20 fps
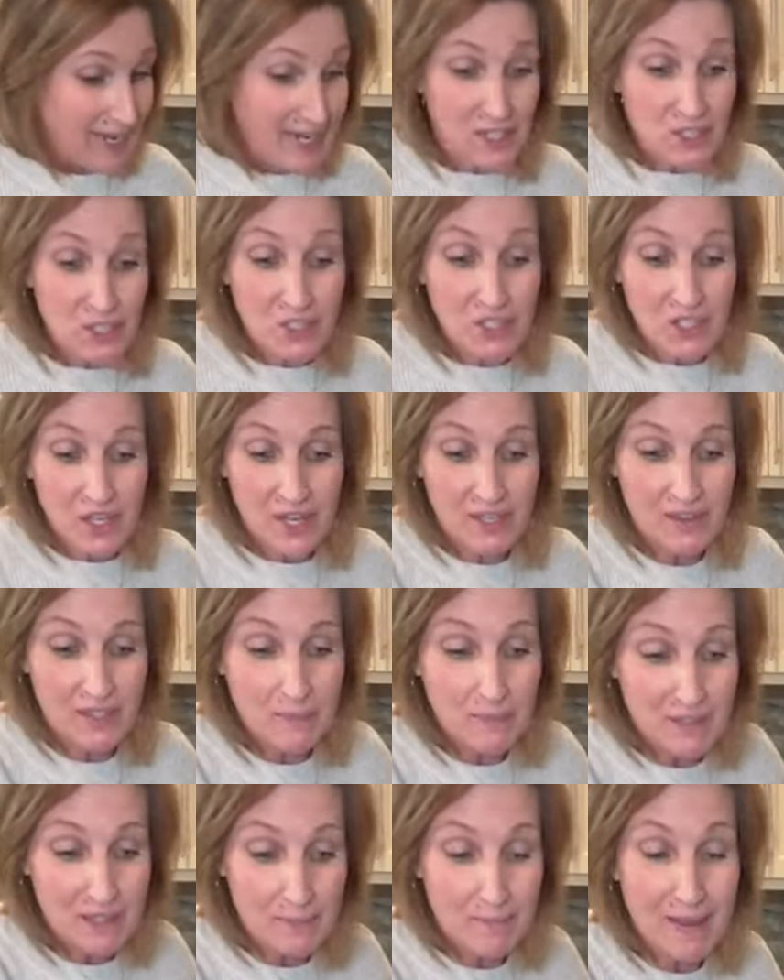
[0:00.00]
And I just
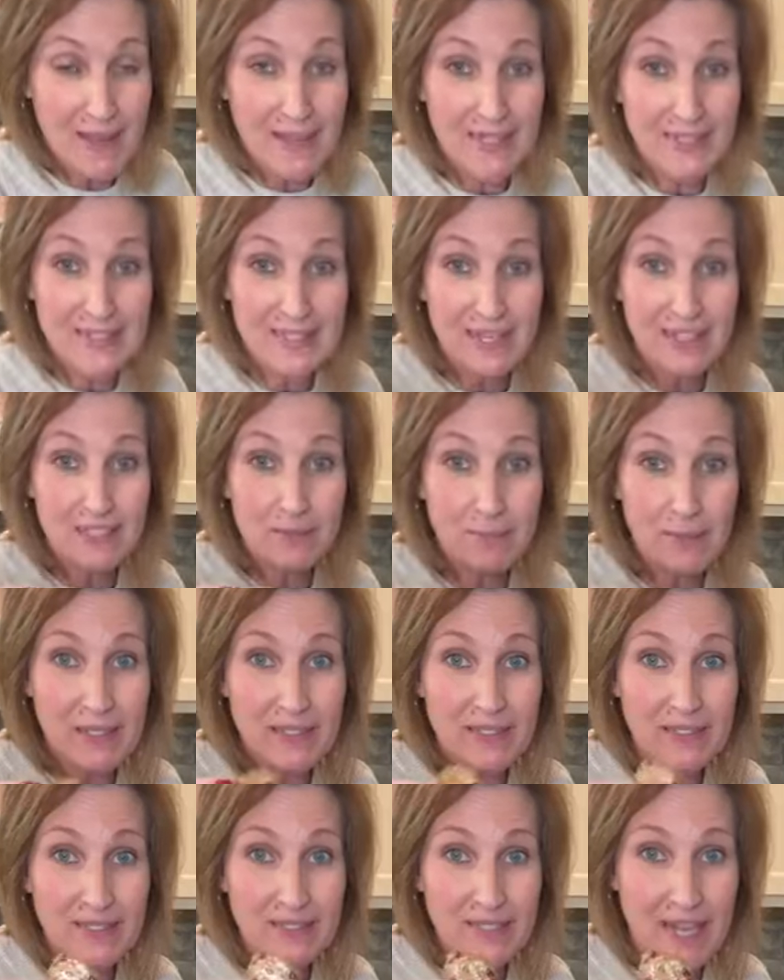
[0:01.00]
cut them into bite-sized
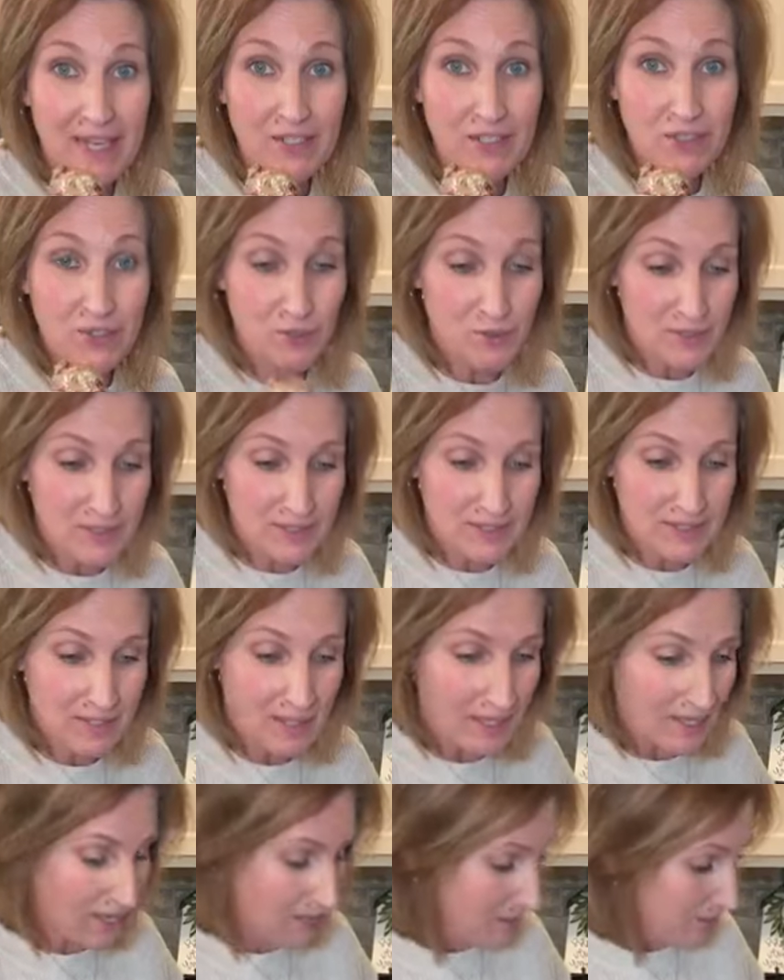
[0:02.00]
pieces, as you can
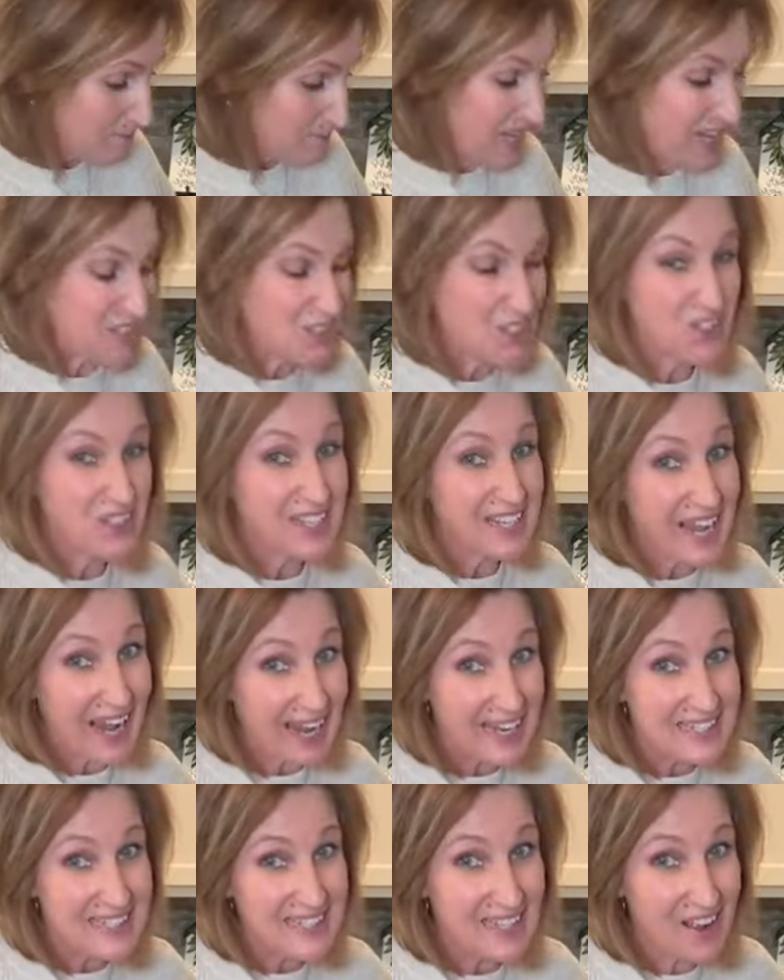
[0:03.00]
see. I took the
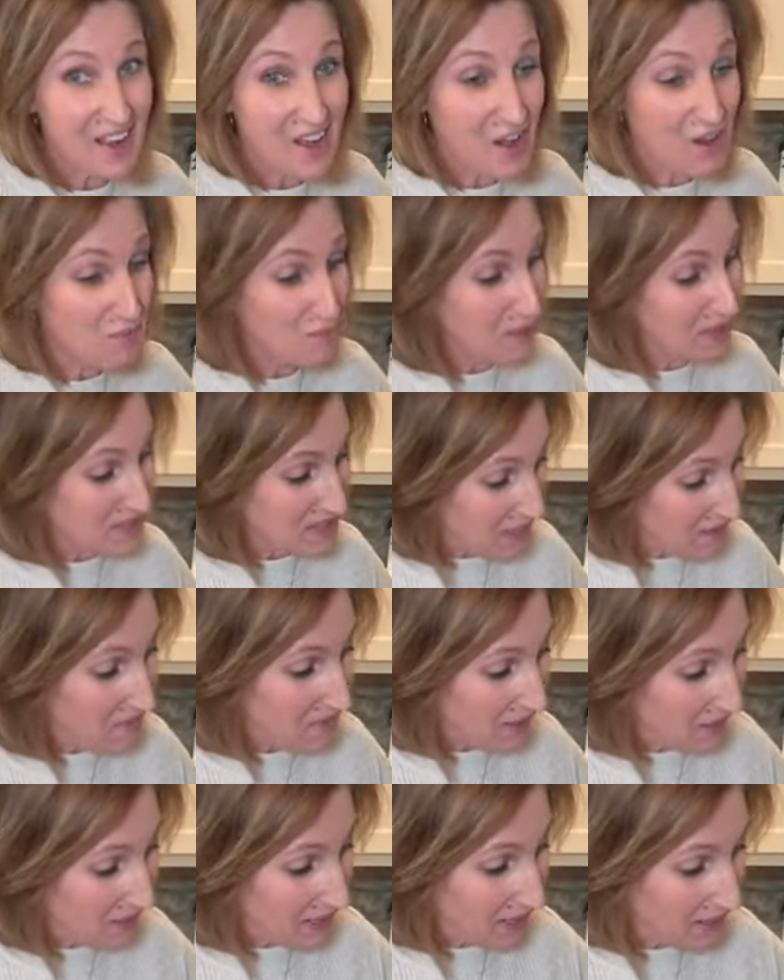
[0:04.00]
casing off because I
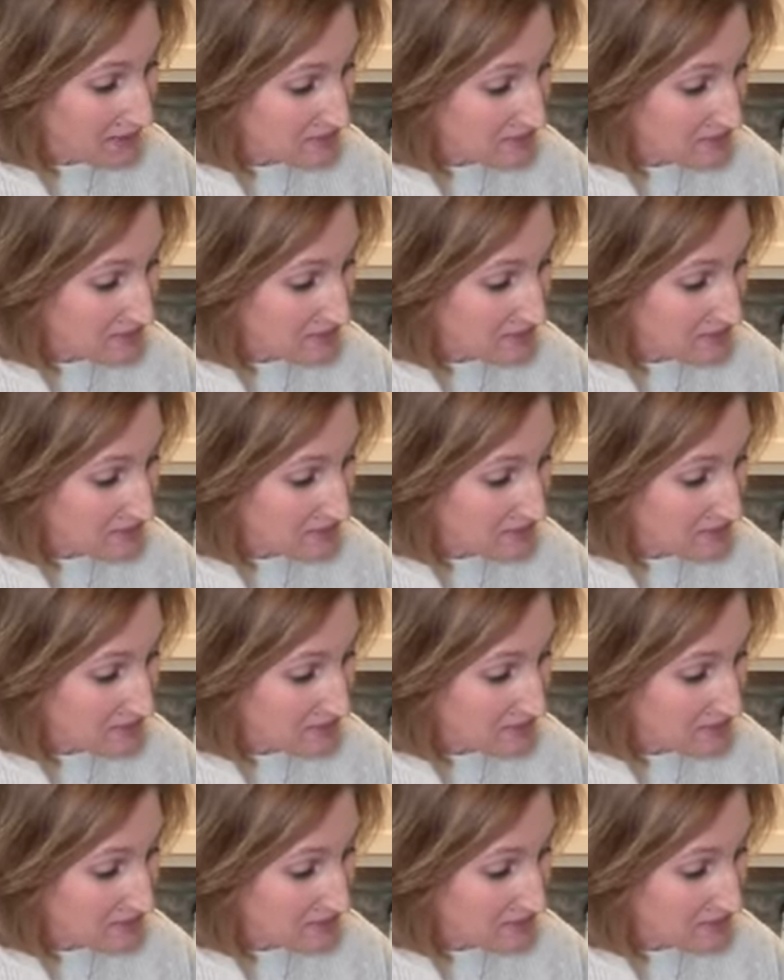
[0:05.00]
don't like